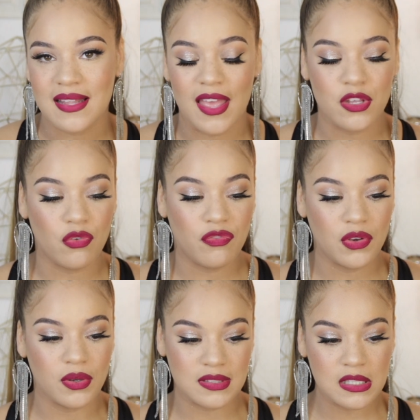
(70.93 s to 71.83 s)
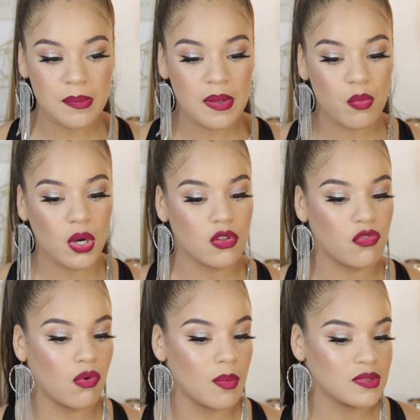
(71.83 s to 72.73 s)
that you feel is a little bit more on the
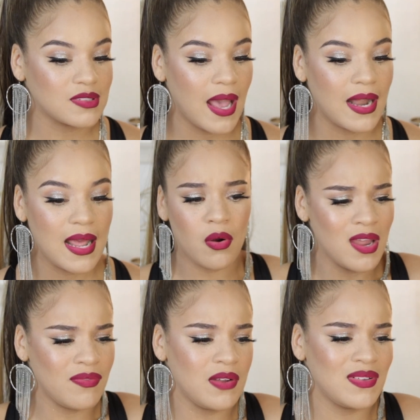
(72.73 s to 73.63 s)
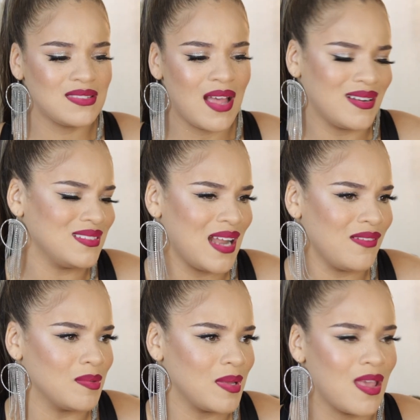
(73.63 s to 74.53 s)
formal side, or even if it's not, it doesn't have
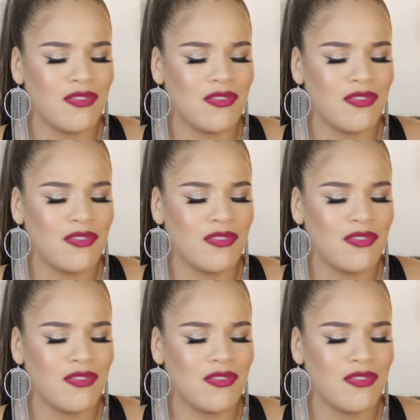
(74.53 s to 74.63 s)
to be.